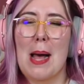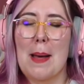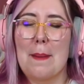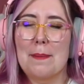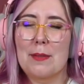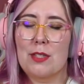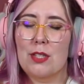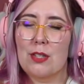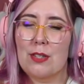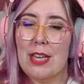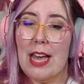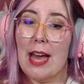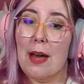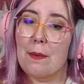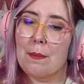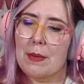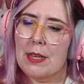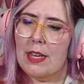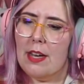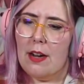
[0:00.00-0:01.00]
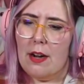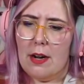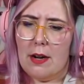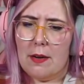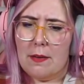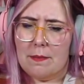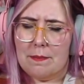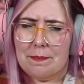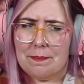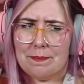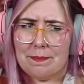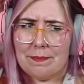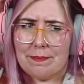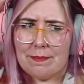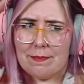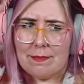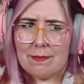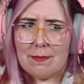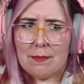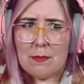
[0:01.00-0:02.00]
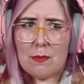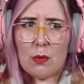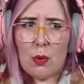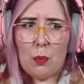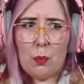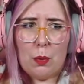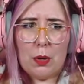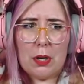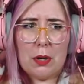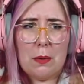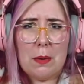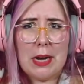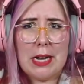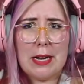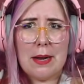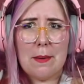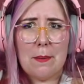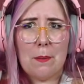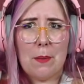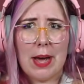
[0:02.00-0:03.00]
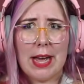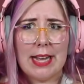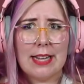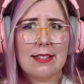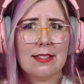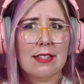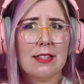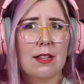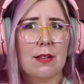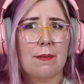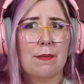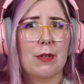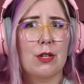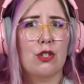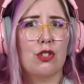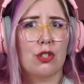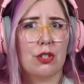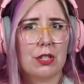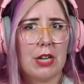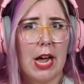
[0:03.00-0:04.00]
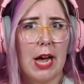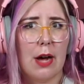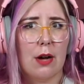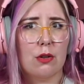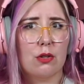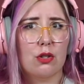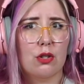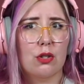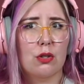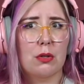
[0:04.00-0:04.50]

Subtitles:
So yeah, we're quite a ways in the future now.